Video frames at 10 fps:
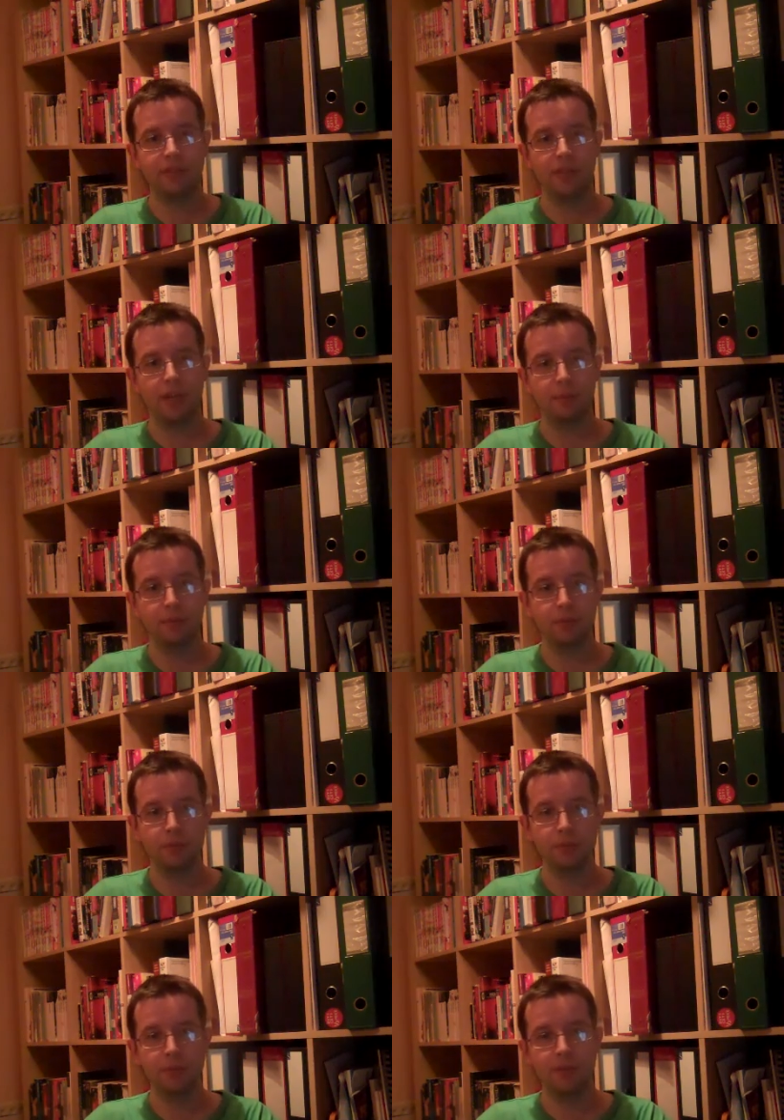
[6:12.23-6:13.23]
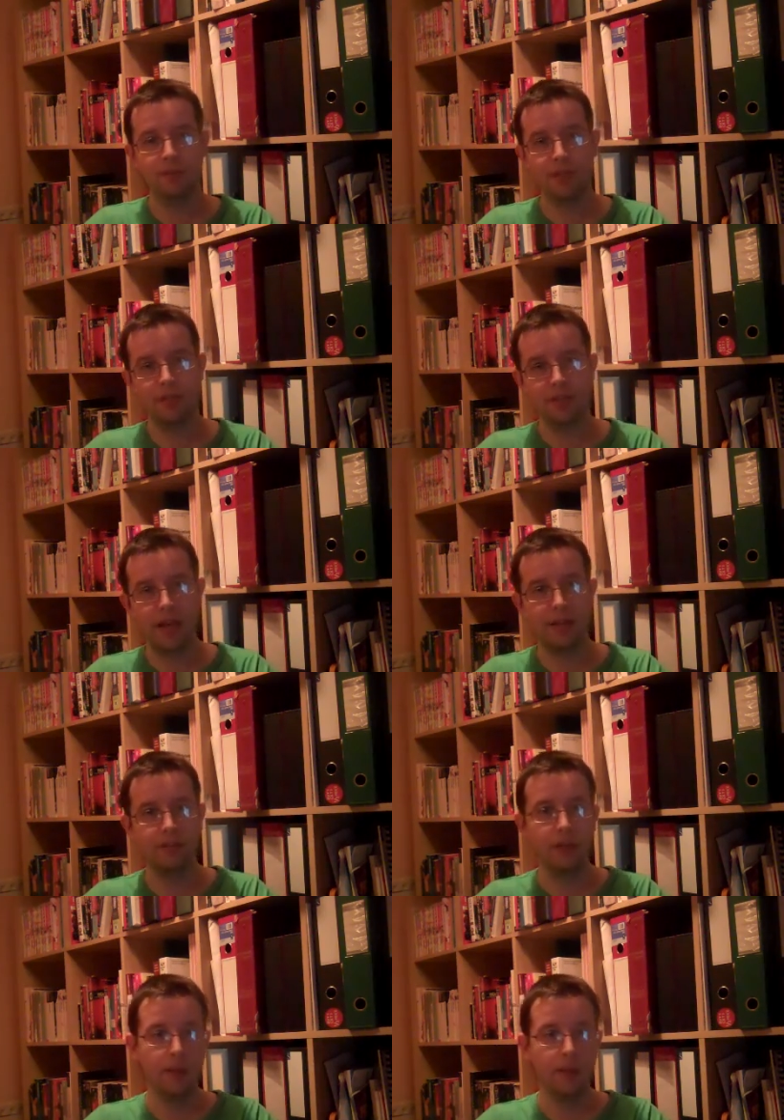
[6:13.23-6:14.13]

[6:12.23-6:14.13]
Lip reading: to the open source communities, and